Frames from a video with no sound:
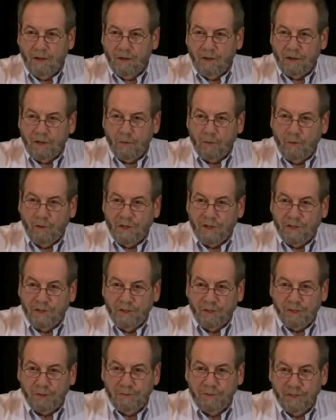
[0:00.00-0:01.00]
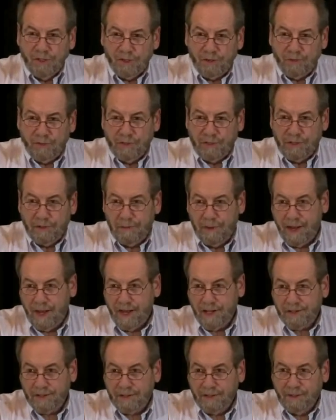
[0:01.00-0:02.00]
Only one of those bills really
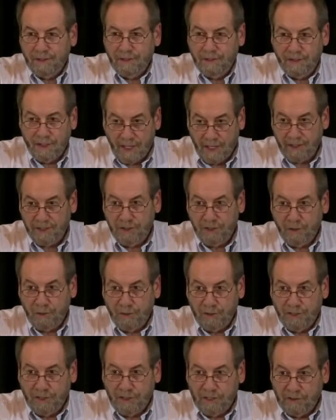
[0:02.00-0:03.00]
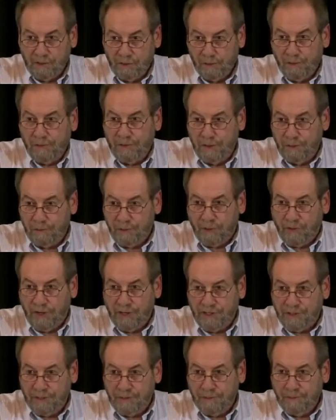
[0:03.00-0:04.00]
passed that had to do with illegal
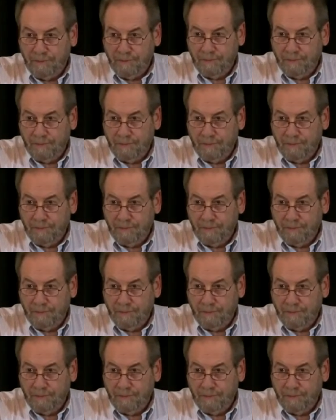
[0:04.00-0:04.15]
immigration.